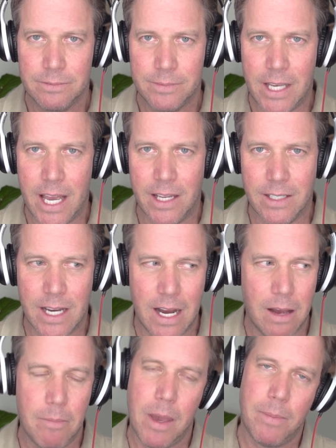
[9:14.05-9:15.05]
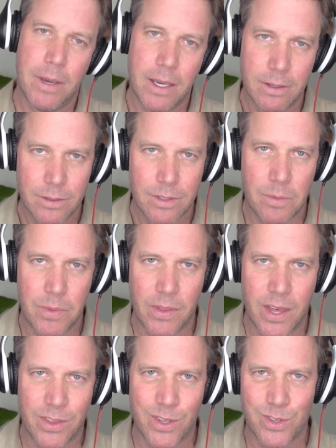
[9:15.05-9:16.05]
And maybe something
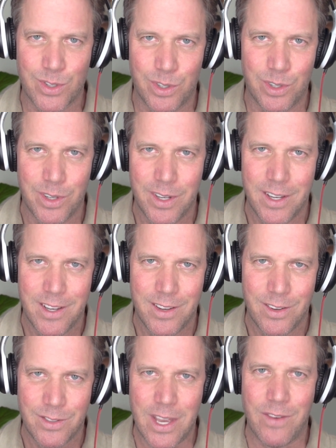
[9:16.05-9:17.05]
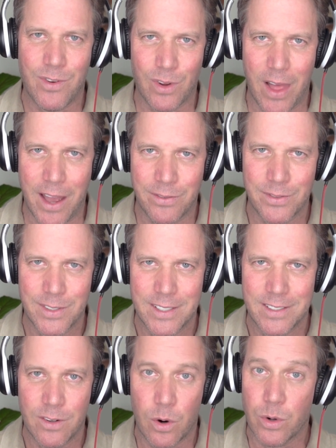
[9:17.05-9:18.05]
like this will save your life
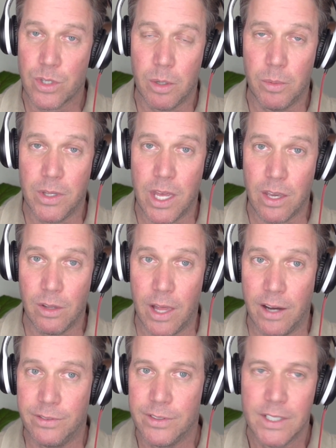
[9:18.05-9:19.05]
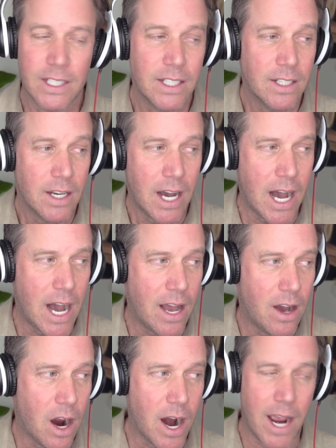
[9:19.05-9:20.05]
or someone that you love. All
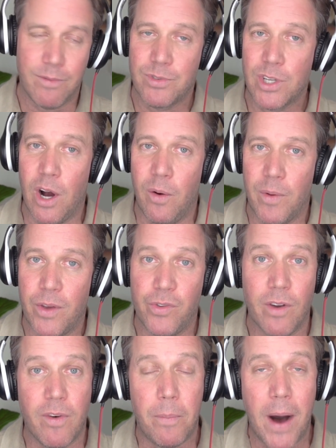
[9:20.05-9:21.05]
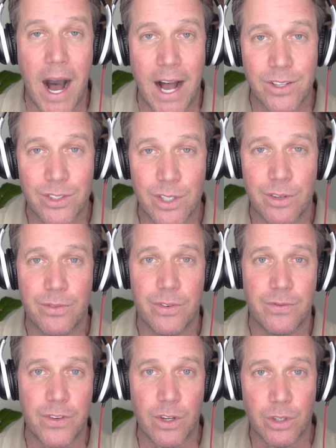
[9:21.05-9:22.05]
right. So if you have a positive,
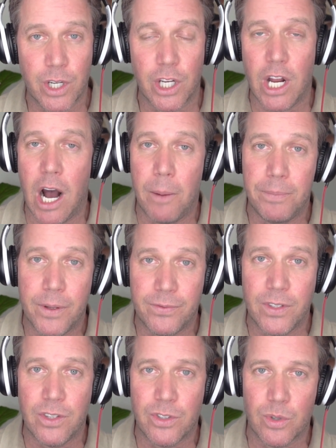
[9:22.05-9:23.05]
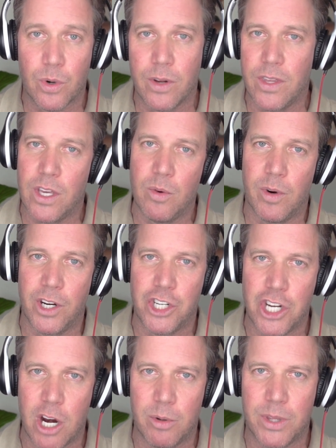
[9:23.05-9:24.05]
feel-good, uplifting story that you want to
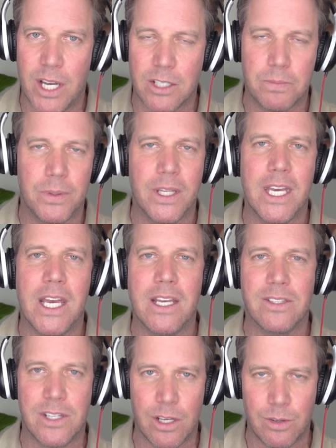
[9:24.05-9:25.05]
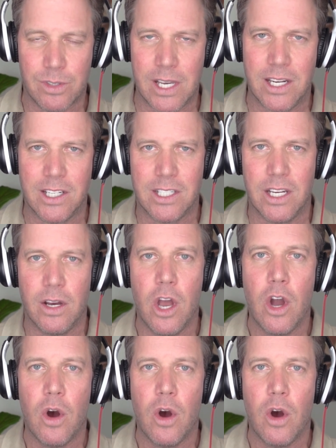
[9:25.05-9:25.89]
share with us, please do send it to